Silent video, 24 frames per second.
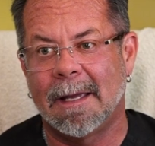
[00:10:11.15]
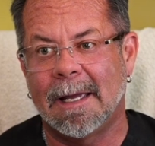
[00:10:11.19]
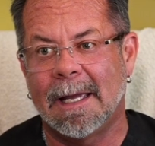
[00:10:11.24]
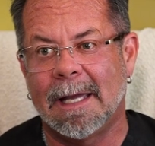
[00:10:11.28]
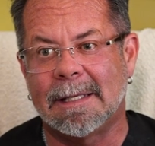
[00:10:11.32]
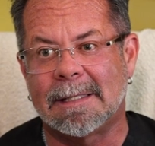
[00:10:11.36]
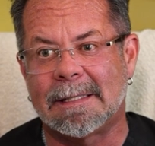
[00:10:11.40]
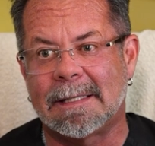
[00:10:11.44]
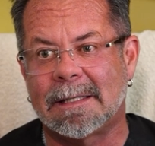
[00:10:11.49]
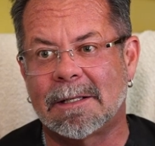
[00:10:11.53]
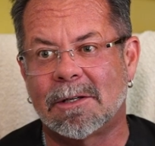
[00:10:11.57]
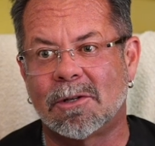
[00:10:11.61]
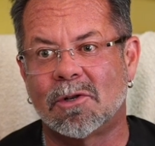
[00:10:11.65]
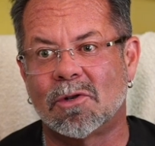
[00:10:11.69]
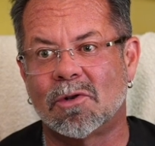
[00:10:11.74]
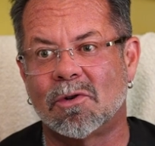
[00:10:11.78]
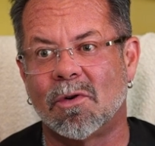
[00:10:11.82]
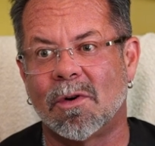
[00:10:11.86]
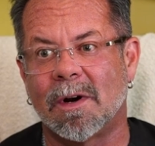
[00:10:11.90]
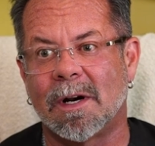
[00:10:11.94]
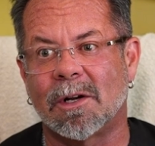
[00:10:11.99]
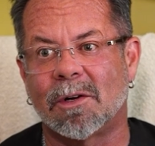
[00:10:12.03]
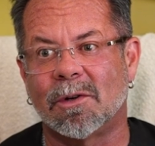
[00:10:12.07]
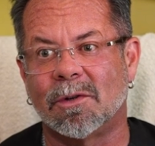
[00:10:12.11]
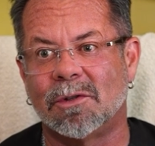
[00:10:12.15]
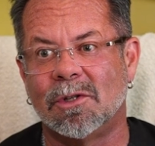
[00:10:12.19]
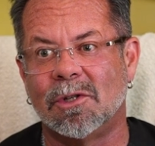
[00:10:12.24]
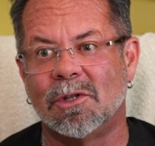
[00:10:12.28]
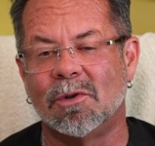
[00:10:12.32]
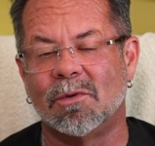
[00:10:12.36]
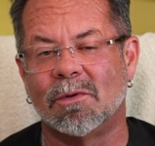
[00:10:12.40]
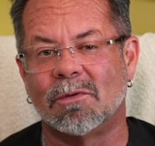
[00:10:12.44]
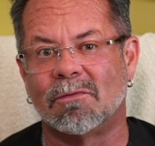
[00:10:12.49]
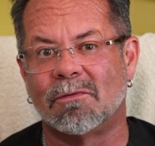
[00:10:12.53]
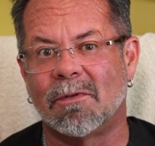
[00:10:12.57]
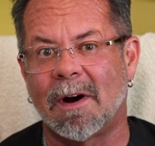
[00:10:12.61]
It's critical to
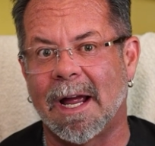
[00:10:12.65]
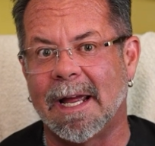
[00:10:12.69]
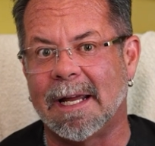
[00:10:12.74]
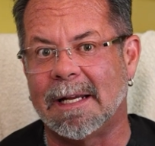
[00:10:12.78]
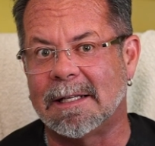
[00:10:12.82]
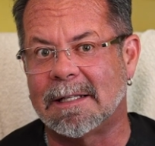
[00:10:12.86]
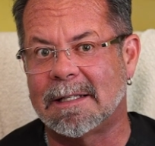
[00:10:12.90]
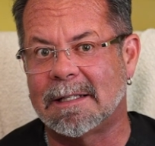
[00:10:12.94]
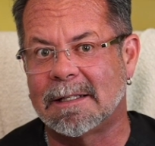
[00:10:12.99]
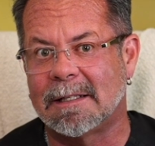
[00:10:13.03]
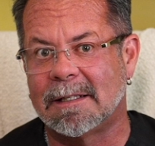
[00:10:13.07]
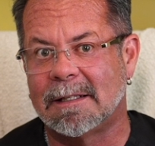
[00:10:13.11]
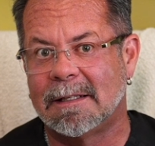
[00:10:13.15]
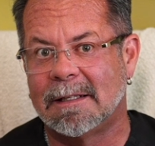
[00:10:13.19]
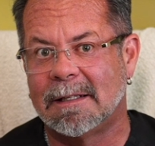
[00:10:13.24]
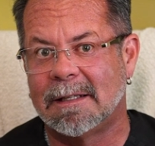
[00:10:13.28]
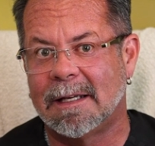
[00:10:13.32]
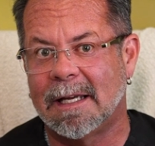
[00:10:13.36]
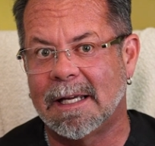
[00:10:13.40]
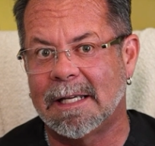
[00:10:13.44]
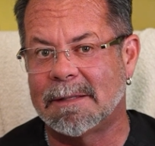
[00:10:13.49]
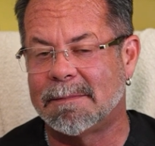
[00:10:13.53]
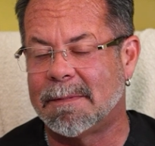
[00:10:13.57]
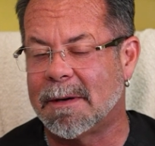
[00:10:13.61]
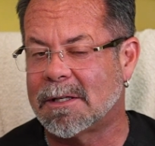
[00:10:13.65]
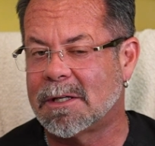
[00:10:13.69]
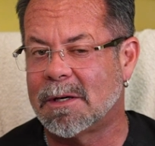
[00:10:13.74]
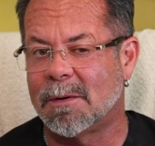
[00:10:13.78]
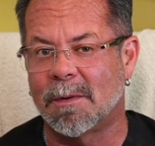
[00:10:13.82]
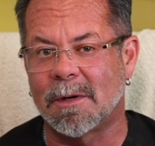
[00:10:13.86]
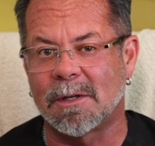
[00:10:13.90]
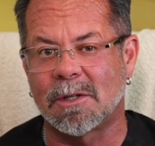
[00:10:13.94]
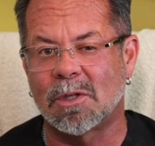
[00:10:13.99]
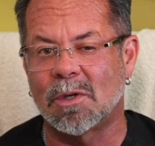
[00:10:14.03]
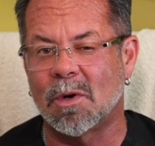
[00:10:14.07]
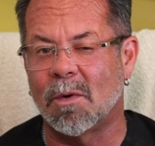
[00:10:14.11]
do it right, especially
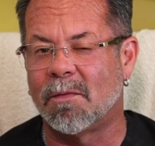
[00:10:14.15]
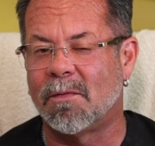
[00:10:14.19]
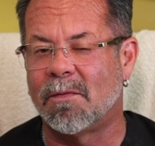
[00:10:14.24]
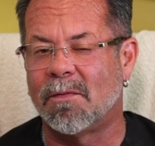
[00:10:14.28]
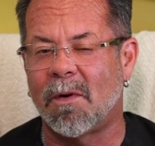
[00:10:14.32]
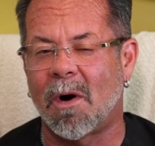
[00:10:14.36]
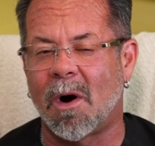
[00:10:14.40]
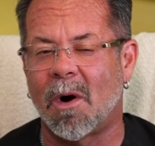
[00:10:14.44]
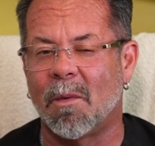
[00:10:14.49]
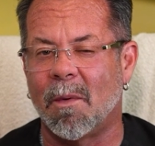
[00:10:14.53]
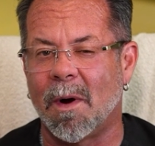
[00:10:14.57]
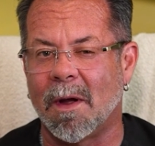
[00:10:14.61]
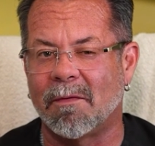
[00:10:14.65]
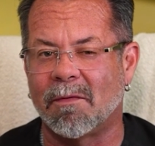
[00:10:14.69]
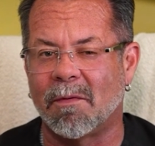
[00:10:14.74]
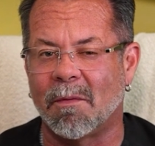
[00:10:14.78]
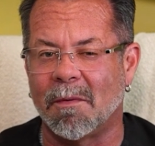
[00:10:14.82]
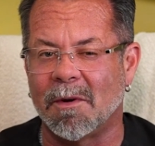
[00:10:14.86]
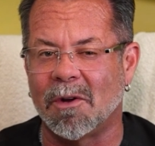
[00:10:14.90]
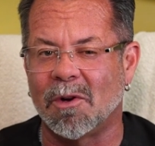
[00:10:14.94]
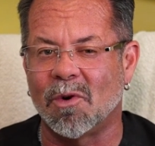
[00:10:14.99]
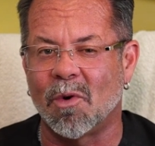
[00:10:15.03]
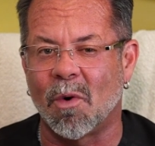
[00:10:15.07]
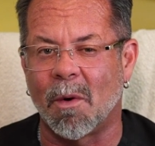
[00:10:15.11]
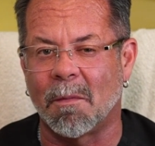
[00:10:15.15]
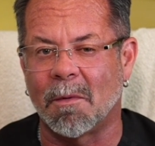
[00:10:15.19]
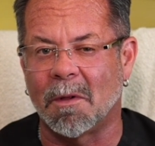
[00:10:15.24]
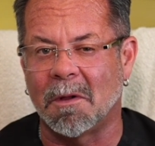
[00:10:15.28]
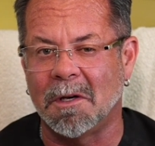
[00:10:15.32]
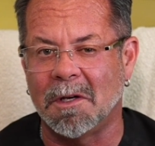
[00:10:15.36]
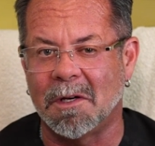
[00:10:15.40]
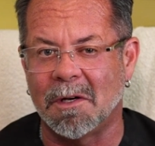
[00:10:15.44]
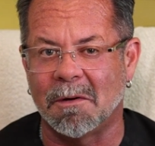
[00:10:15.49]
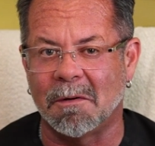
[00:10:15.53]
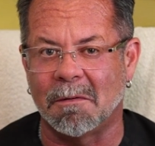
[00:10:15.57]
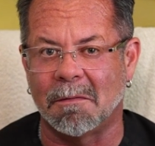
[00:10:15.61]
when it's so far away from what you
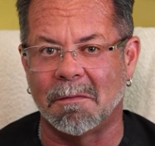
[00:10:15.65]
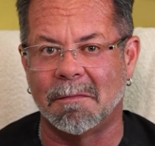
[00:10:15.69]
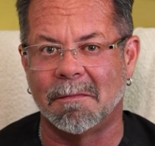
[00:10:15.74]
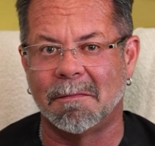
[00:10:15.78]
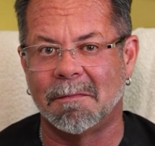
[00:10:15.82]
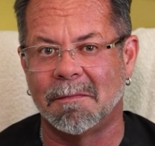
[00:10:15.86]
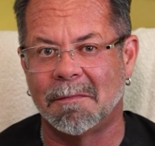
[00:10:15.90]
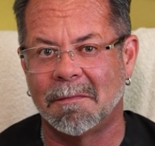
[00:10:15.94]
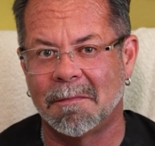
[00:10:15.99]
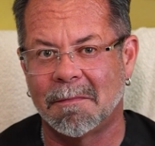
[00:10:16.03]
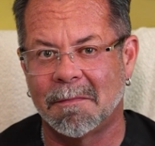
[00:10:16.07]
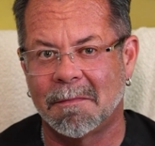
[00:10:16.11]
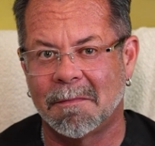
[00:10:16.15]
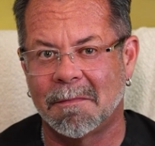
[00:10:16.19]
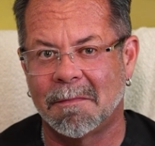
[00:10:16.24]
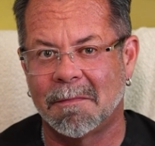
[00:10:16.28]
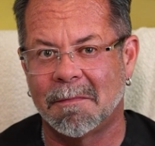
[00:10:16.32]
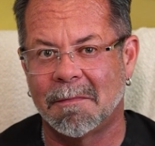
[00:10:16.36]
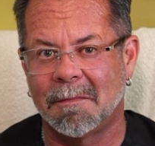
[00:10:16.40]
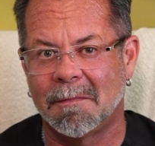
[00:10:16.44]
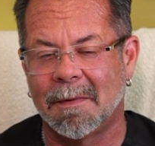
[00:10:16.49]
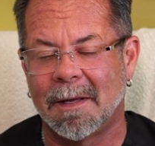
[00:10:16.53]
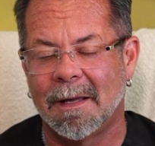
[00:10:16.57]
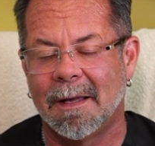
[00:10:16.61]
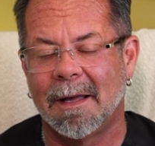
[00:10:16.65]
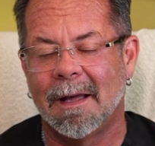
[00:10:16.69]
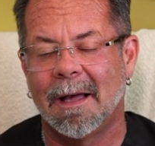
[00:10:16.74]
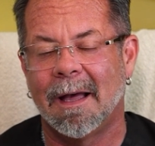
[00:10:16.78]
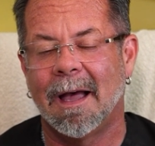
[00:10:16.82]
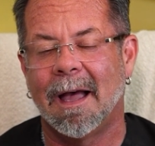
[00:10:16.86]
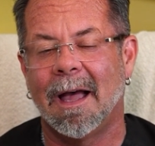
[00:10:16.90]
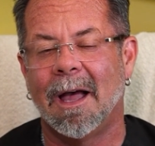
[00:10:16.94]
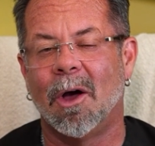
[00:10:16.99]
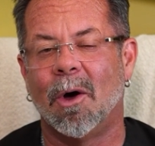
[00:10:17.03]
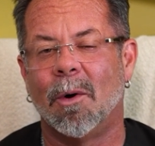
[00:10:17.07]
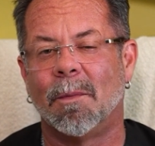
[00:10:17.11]
normally do.
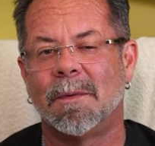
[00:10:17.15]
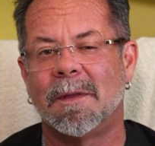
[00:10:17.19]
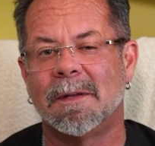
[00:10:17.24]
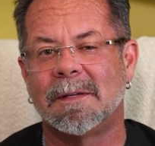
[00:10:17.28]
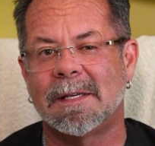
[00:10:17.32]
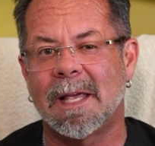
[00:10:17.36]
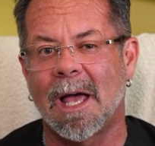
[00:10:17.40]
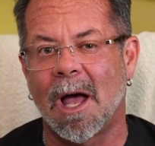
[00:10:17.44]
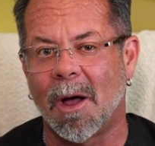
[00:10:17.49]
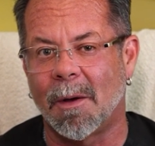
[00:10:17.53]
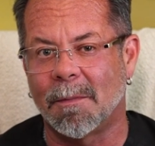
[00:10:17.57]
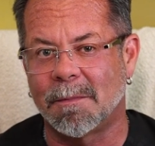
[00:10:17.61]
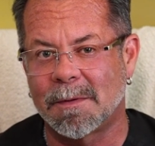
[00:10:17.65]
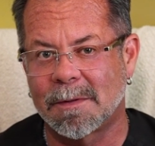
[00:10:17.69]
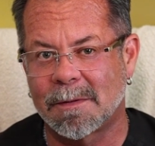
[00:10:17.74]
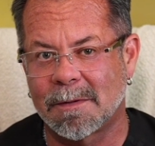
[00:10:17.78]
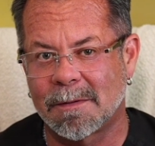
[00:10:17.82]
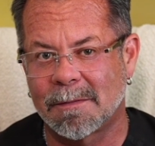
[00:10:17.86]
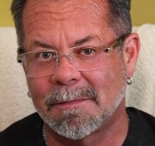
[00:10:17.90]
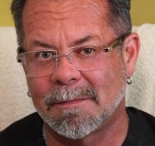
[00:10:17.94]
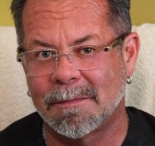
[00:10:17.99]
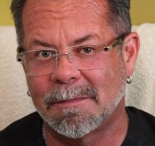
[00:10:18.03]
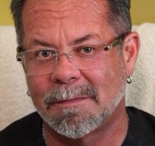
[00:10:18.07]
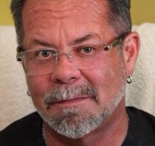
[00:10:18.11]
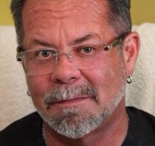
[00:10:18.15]
I hope this helps.